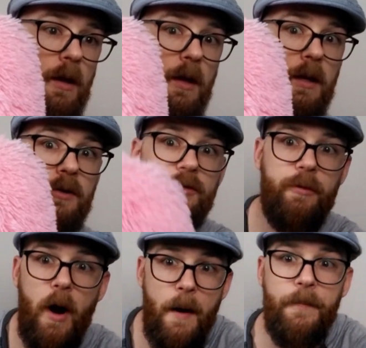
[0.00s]
He
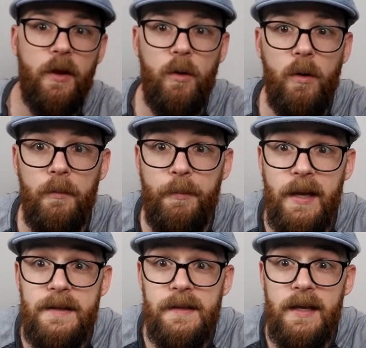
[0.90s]
dropped the cold
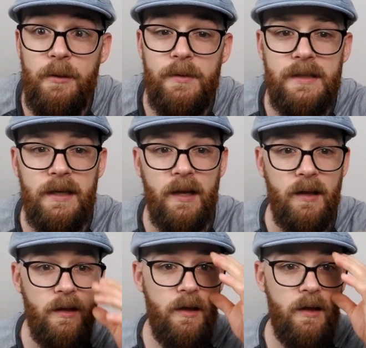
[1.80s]
pizza he was eating.